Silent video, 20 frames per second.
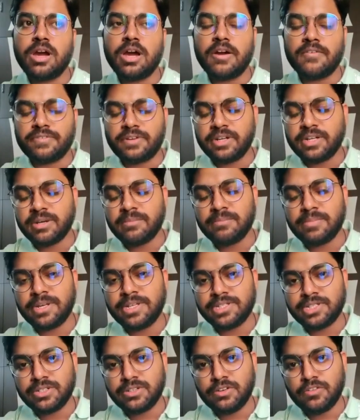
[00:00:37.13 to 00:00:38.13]
After
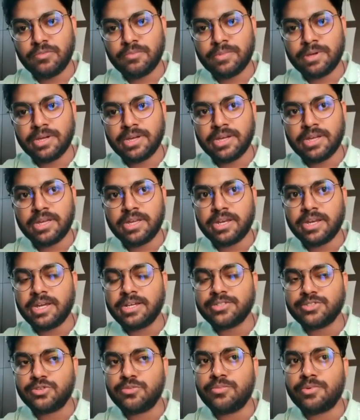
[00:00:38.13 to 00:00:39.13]
completion of my
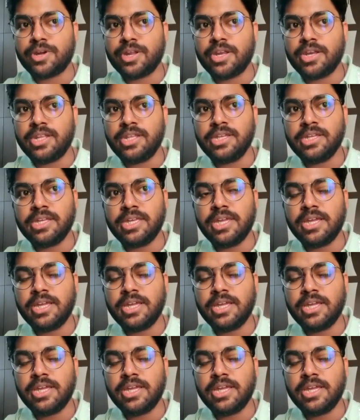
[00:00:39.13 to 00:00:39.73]
classroom training,